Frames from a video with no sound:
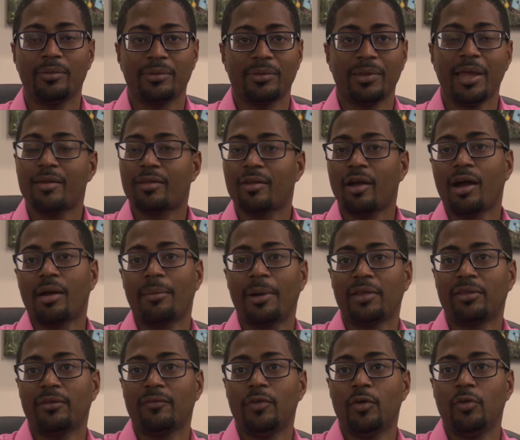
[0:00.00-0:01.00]
let's talk
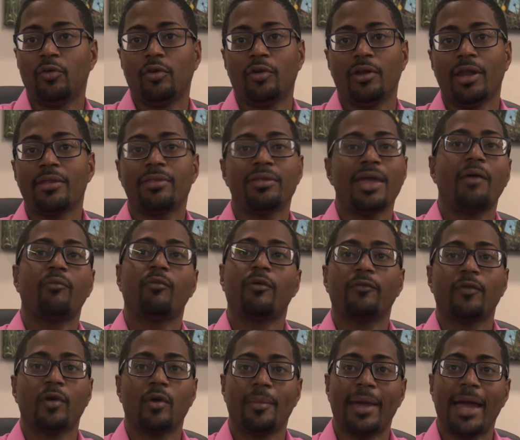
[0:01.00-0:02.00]
about the future. Let's not
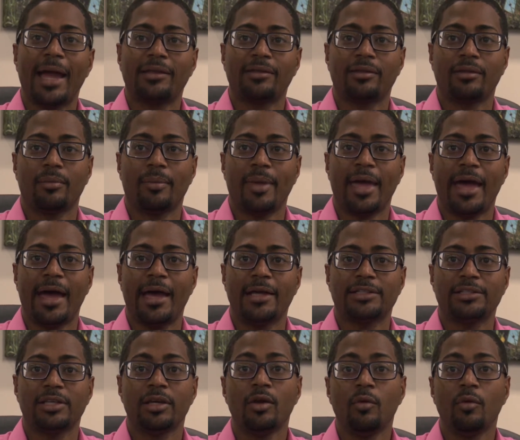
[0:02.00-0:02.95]
refer back to the past.